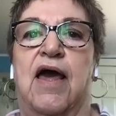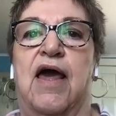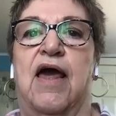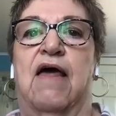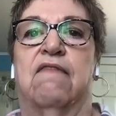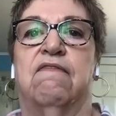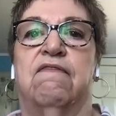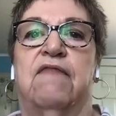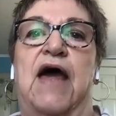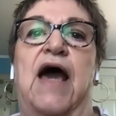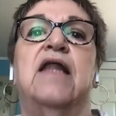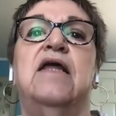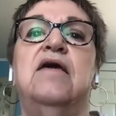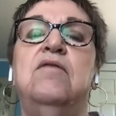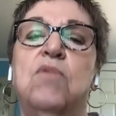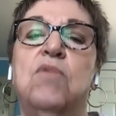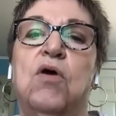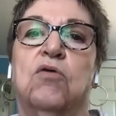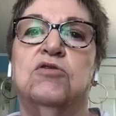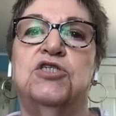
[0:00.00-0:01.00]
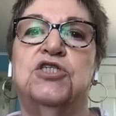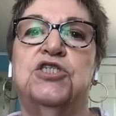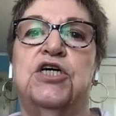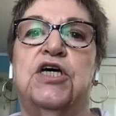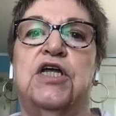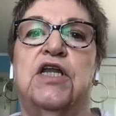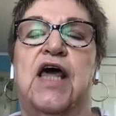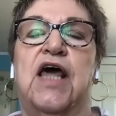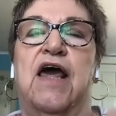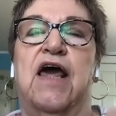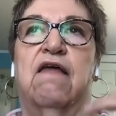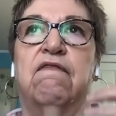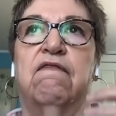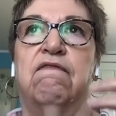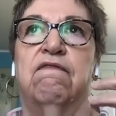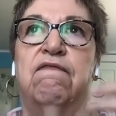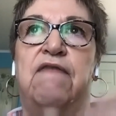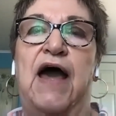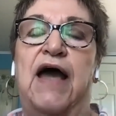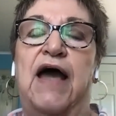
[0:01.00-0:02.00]
And that emotion
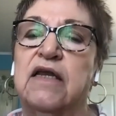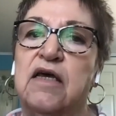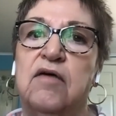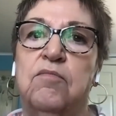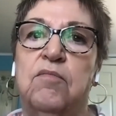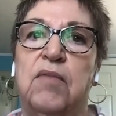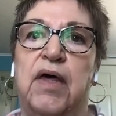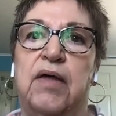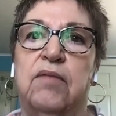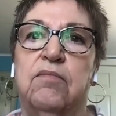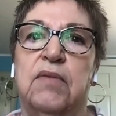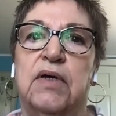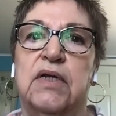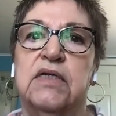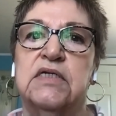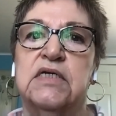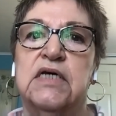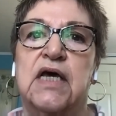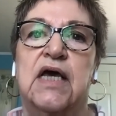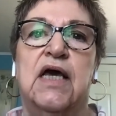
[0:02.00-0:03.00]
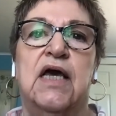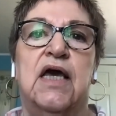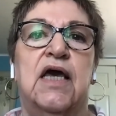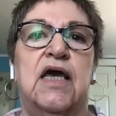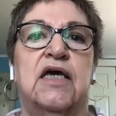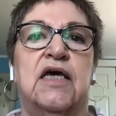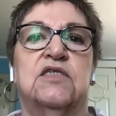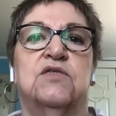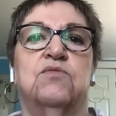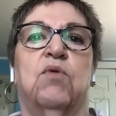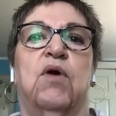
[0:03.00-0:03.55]
and that commitment is